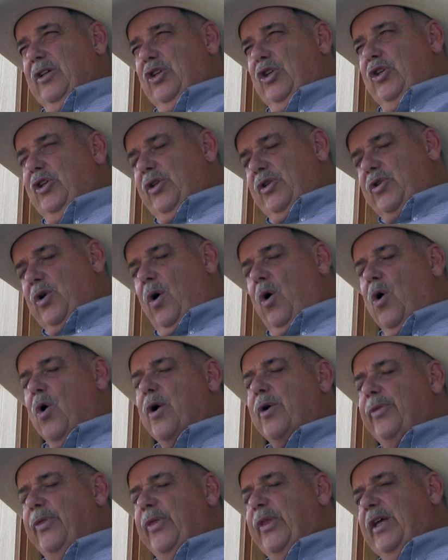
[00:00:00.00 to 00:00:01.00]
it's a
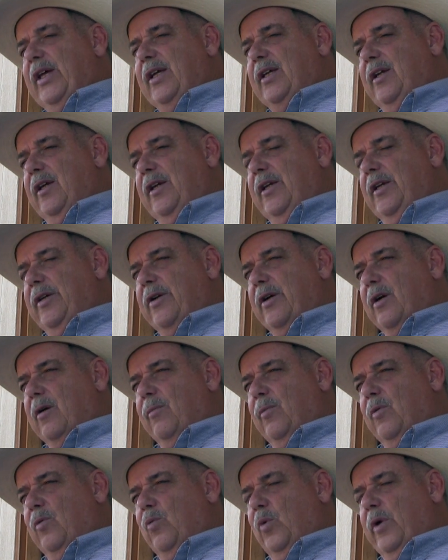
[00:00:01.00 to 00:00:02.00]
hard thing to
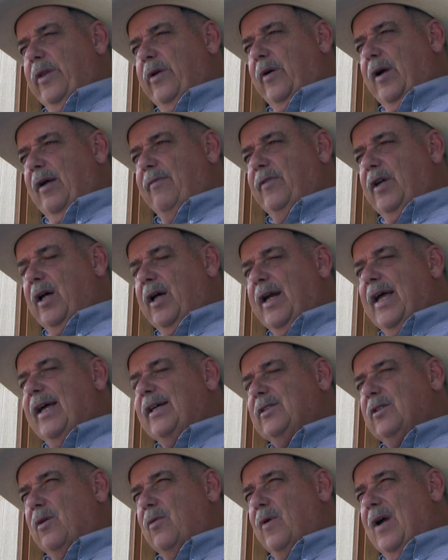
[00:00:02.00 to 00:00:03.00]
determine whether I've not
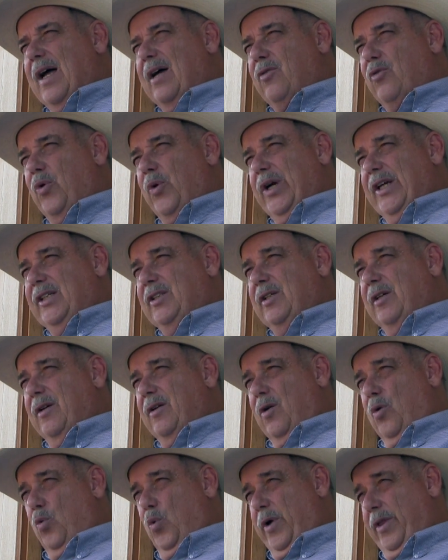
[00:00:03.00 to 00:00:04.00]
asked the right question
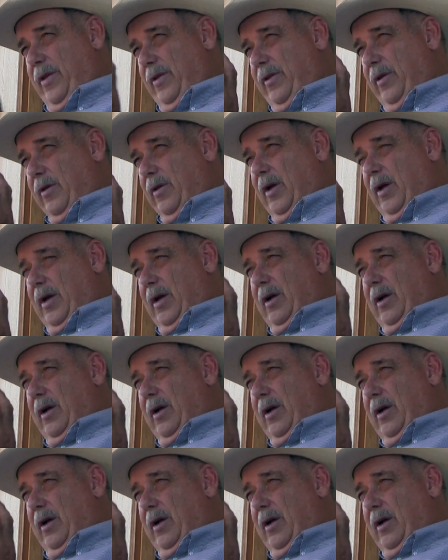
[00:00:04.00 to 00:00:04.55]
or whether the